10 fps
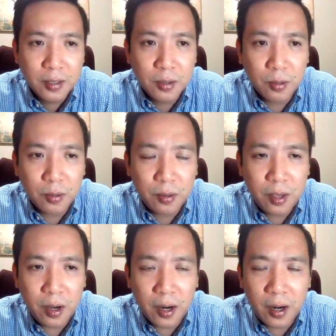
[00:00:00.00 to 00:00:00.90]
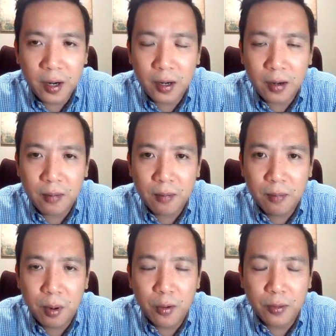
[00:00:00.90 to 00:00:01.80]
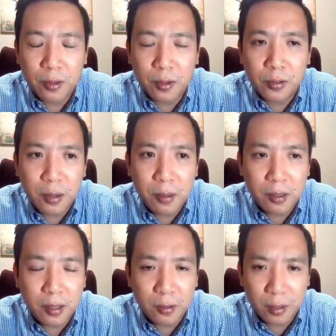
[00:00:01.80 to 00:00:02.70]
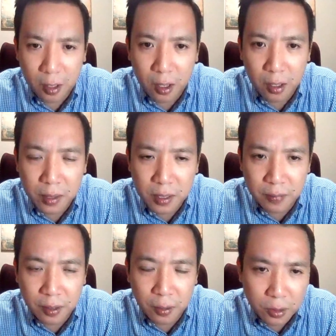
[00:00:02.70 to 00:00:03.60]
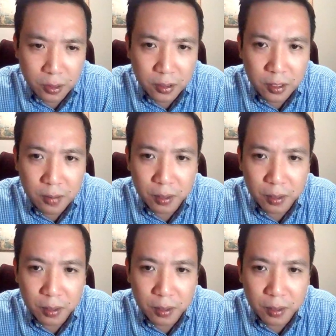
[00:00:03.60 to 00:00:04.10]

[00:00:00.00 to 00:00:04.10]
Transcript: So they are both contributing to the economies of the host country,